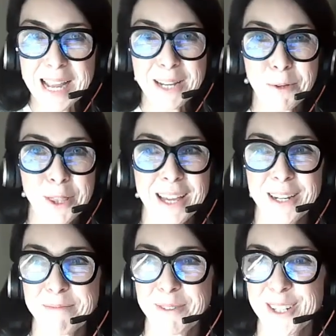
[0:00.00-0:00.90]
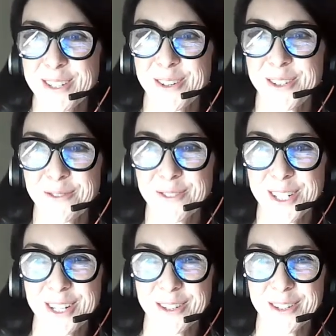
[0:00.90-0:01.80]
And with that, I'm going to turn it over
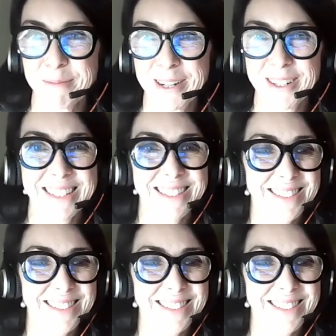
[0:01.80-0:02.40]
to Dr. Para.